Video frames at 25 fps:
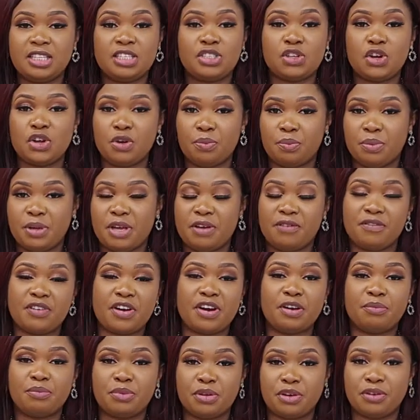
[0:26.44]
This is going to be a
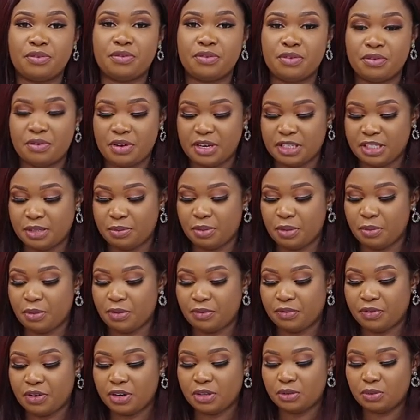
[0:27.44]
very beautiful recipe
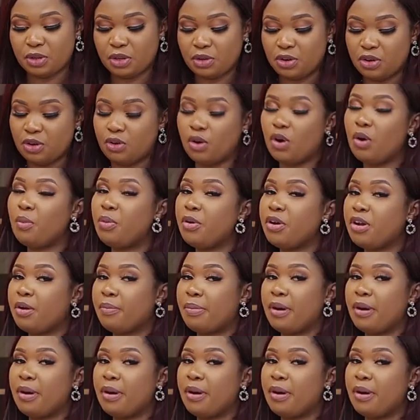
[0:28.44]
but first we're going to open